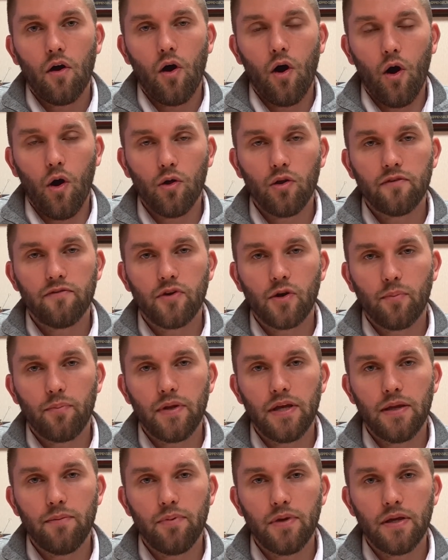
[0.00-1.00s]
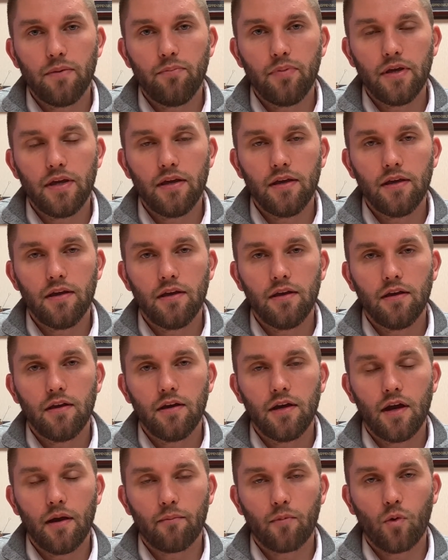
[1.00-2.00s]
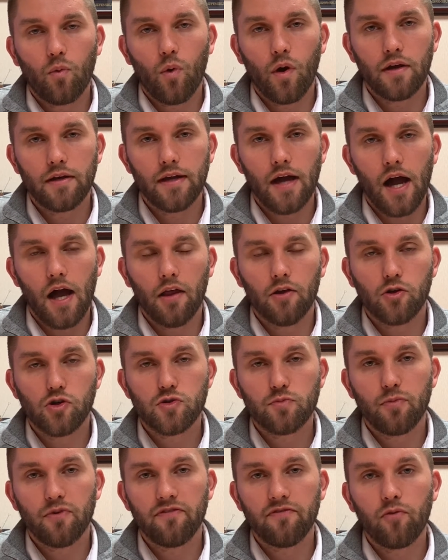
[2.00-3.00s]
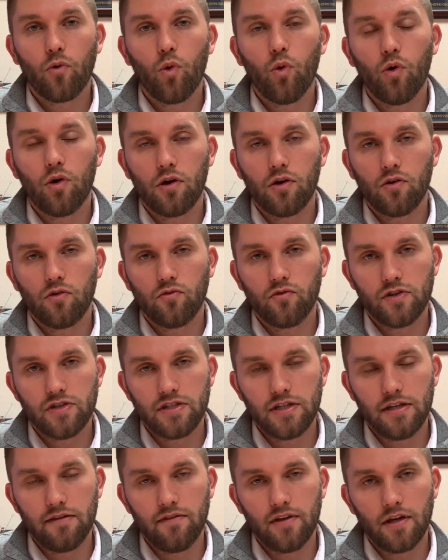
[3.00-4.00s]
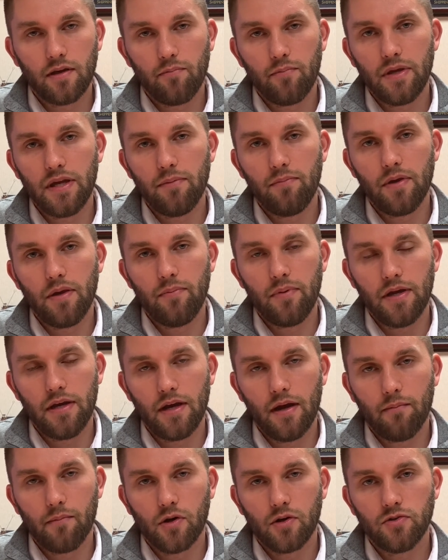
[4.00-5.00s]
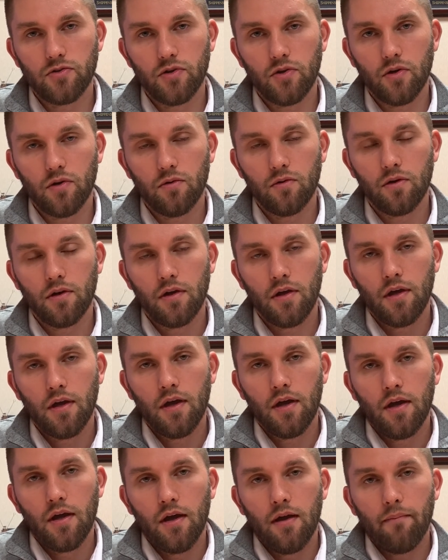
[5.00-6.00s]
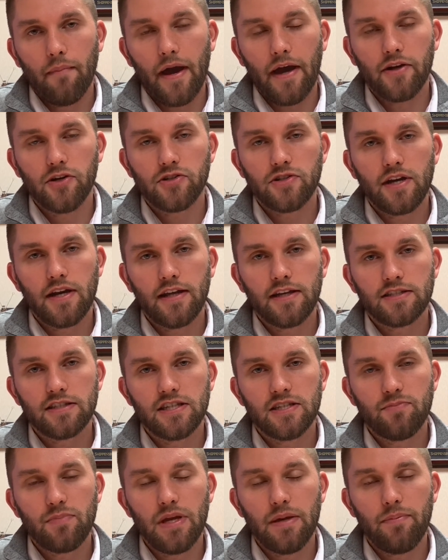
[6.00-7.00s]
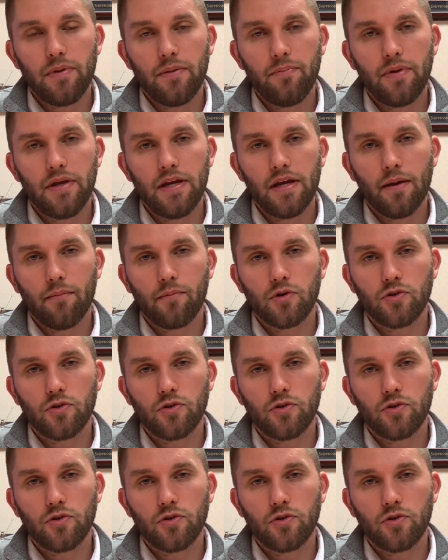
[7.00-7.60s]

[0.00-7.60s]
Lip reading: all of your PPP number 1 dollars before receiving PPP number 2. My understanding is these PPP number